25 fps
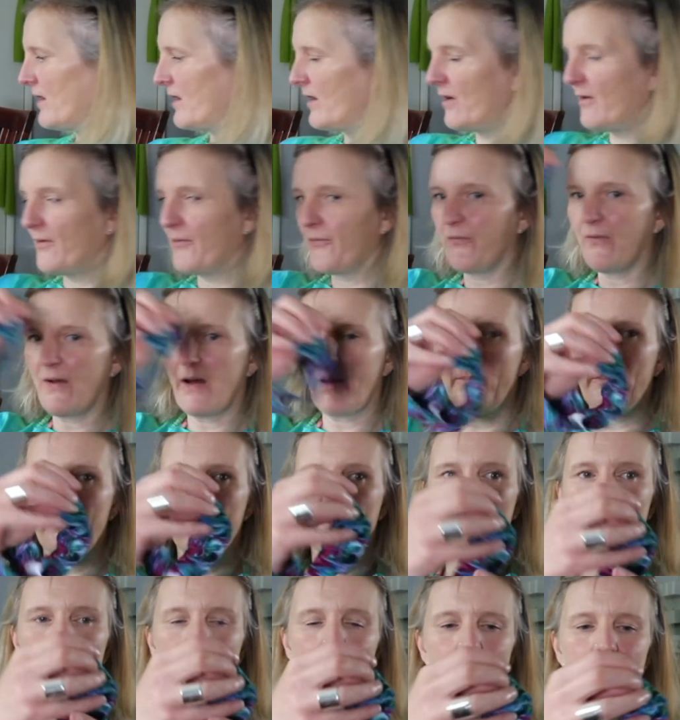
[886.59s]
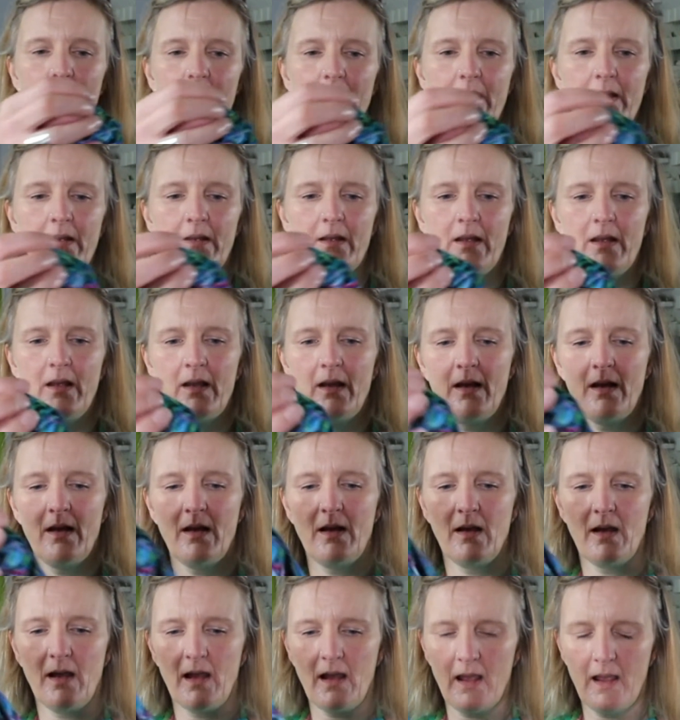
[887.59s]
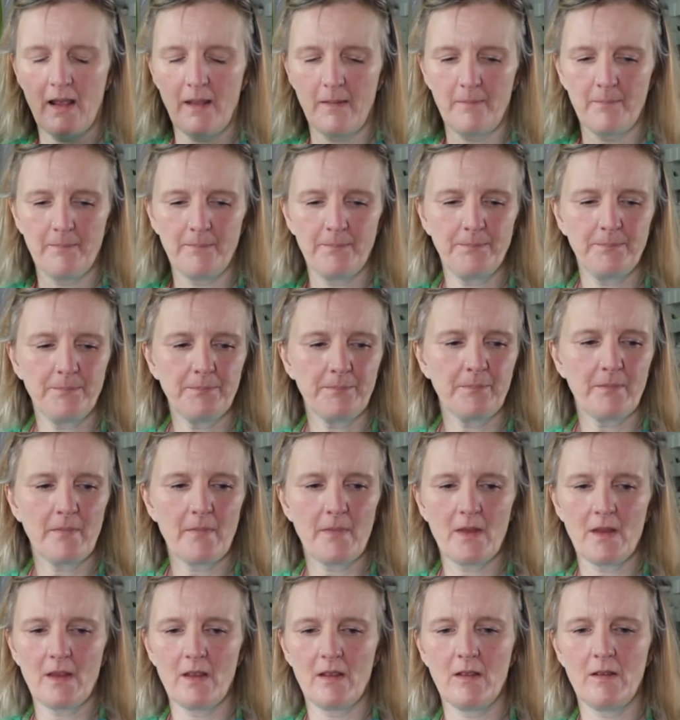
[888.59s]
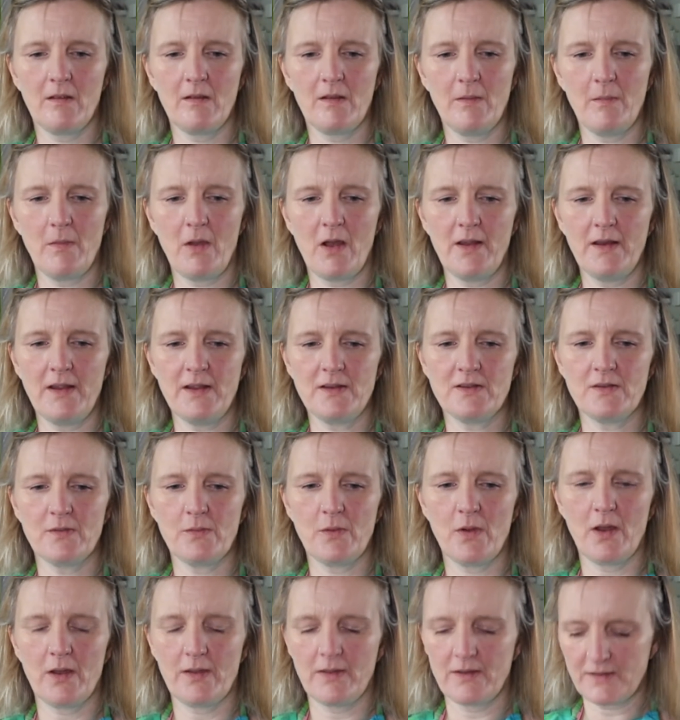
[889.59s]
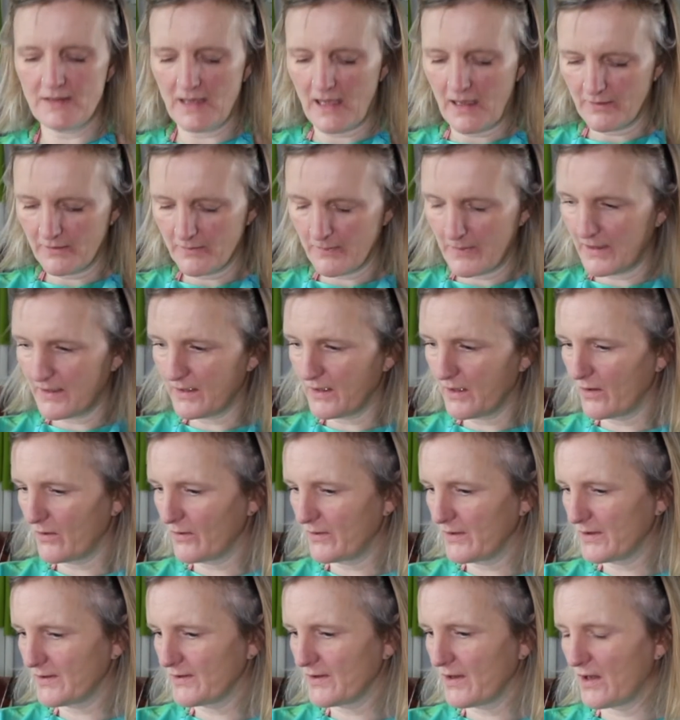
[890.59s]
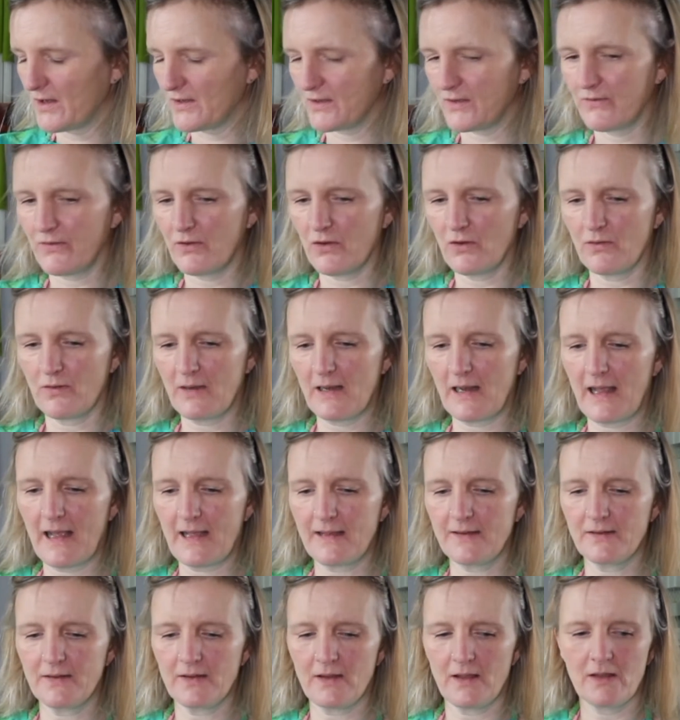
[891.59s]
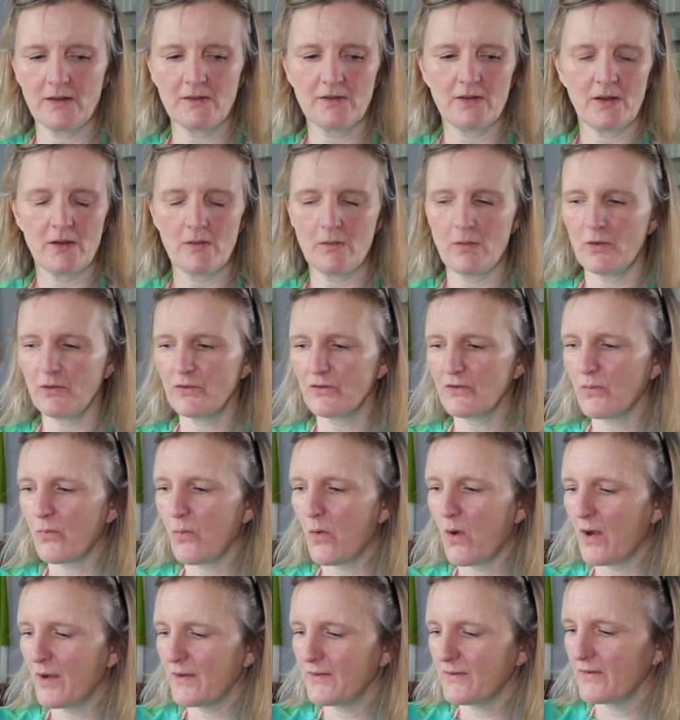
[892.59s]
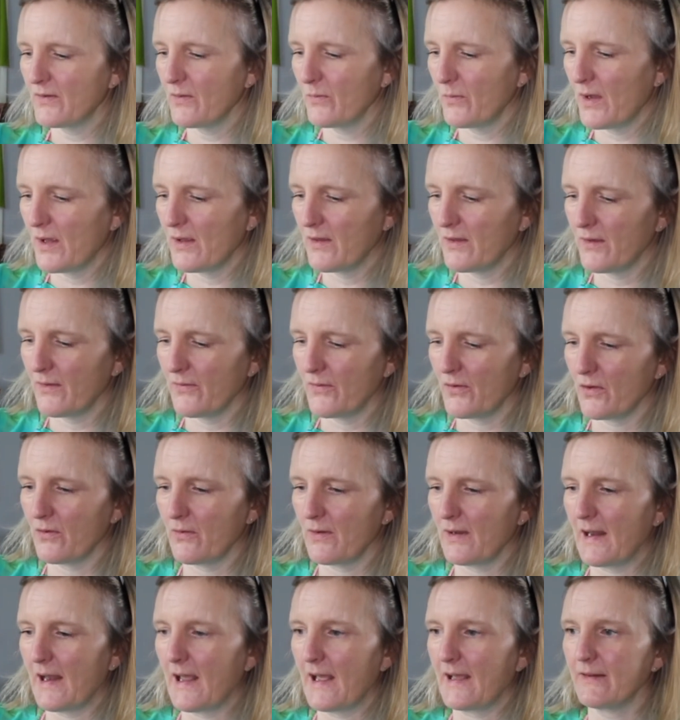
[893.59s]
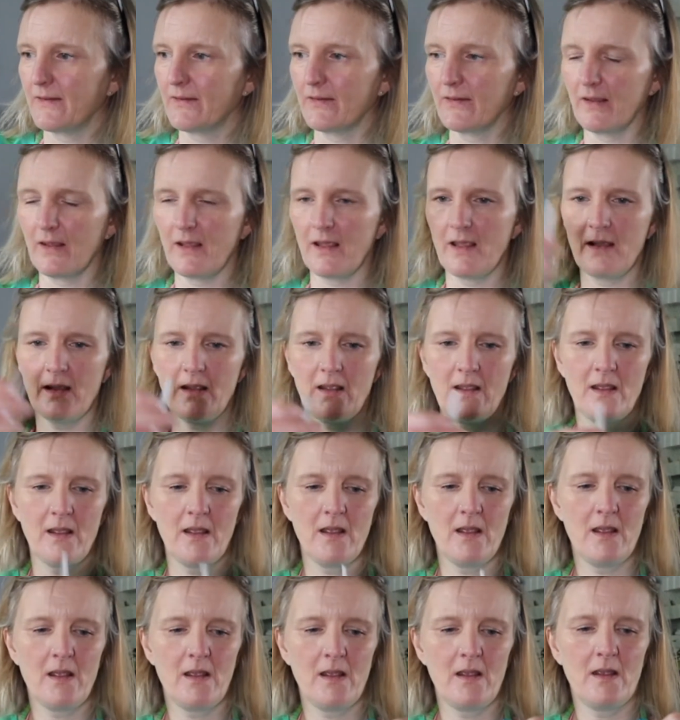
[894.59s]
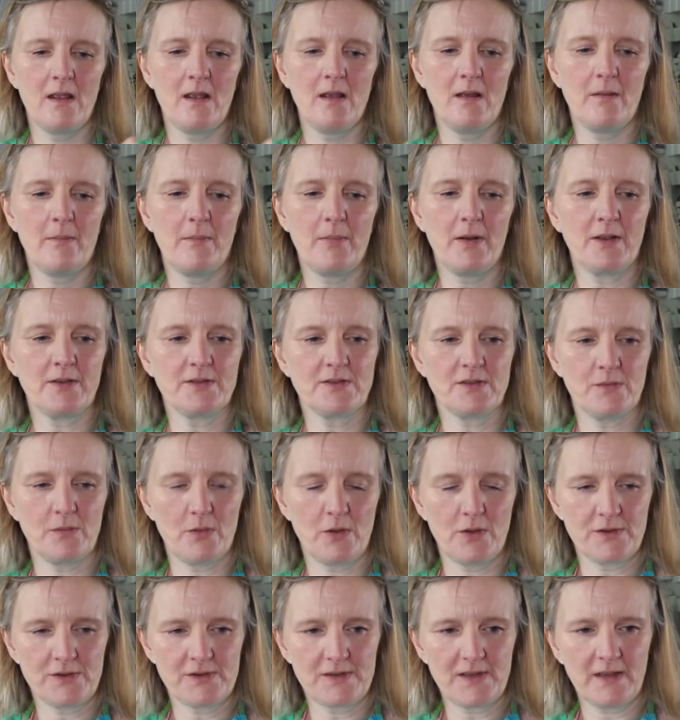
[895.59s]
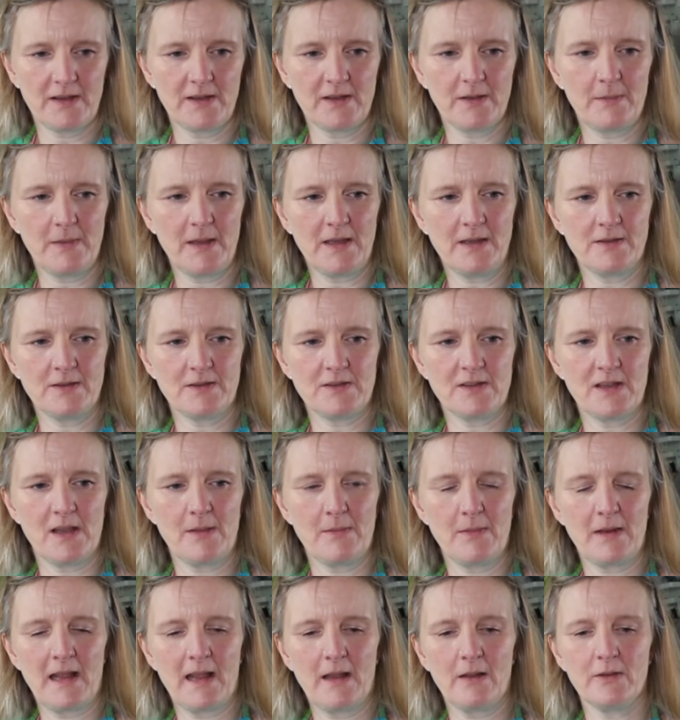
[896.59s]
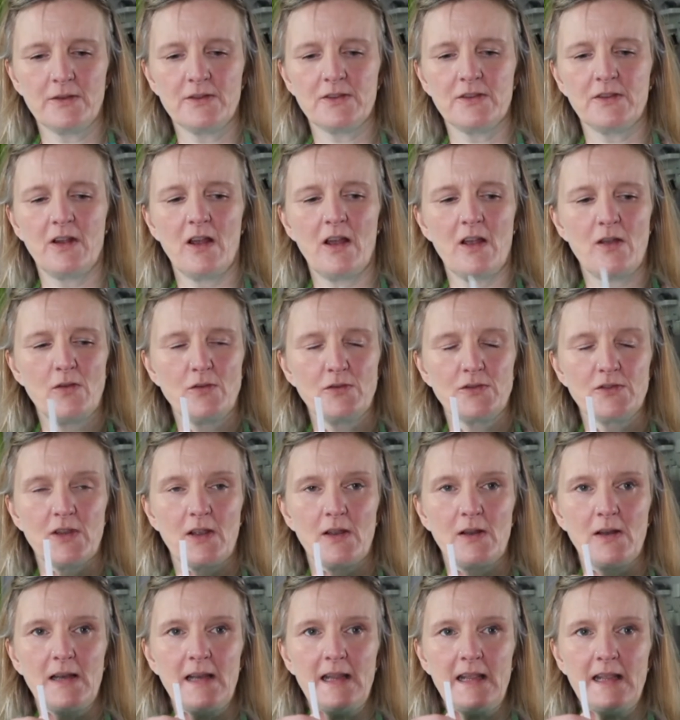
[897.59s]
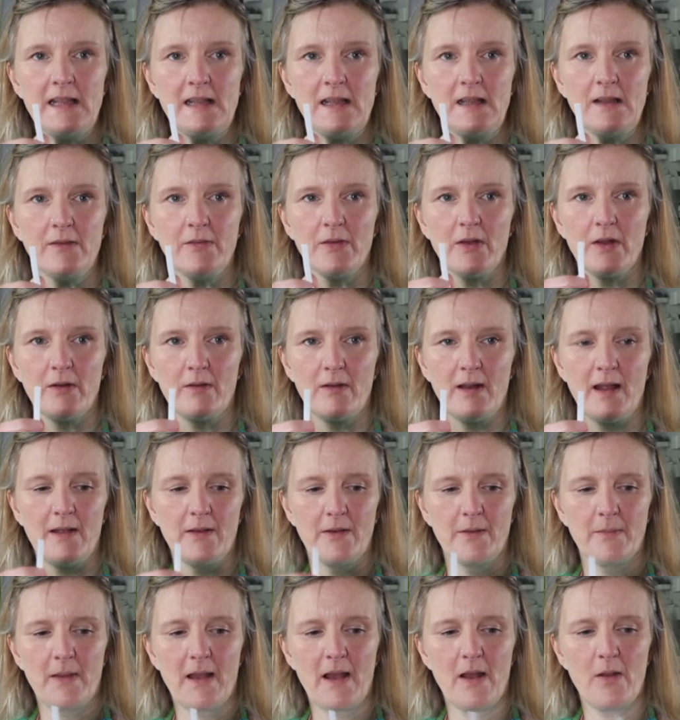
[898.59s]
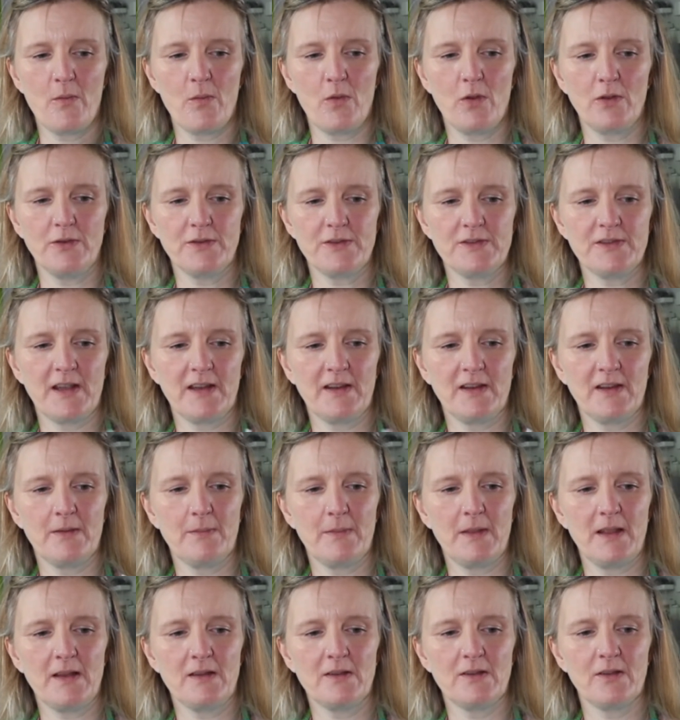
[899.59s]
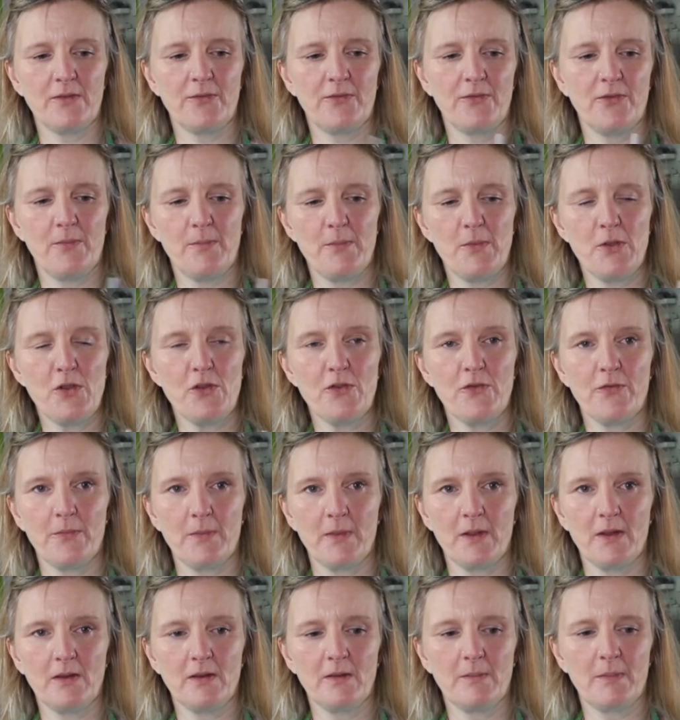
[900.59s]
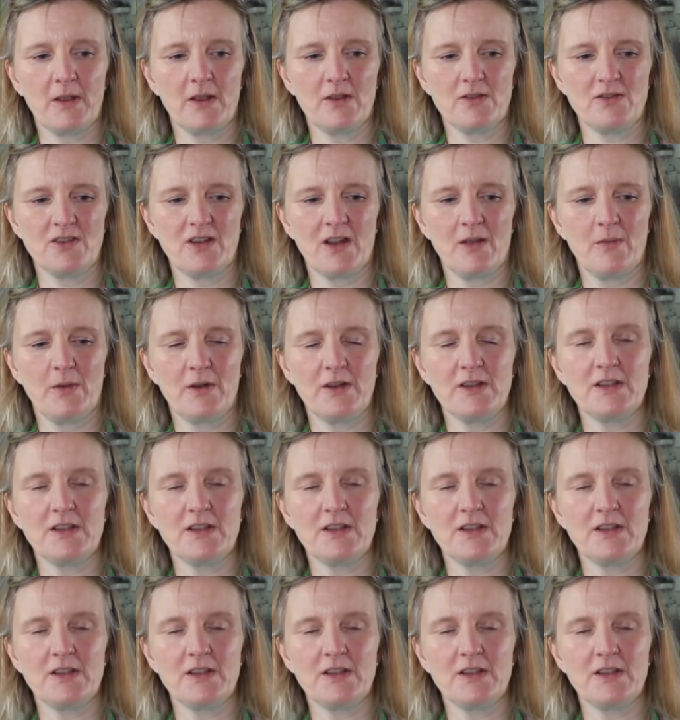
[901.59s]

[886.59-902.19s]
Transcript: of fabric. You might need to work this out depending on the size of your elastic. So you want twice the width of your elastic plus a 1 centimetre seam allowance, and I also leave around about 1 centimetre for movement because you don't want